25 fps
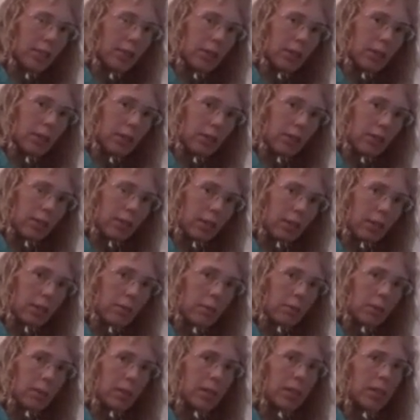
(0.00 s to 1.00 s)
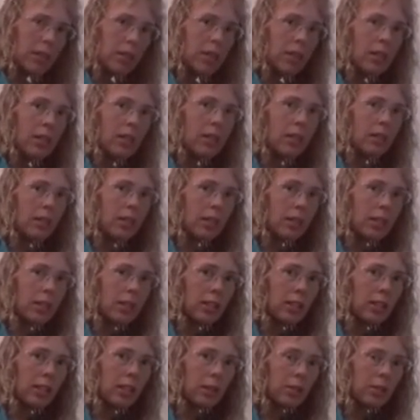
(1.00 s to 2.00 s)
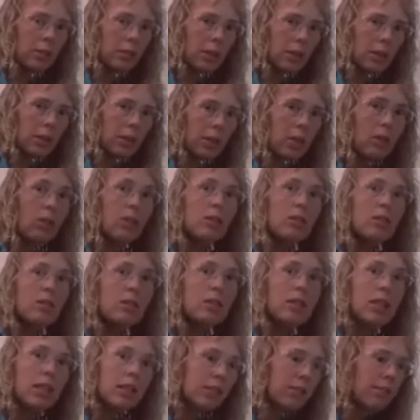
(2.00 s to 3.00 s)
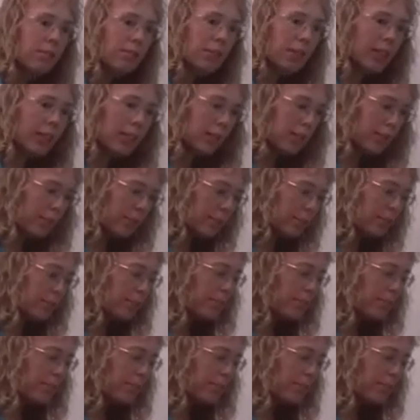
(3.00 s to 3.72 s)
with your thumb and D with your second finger.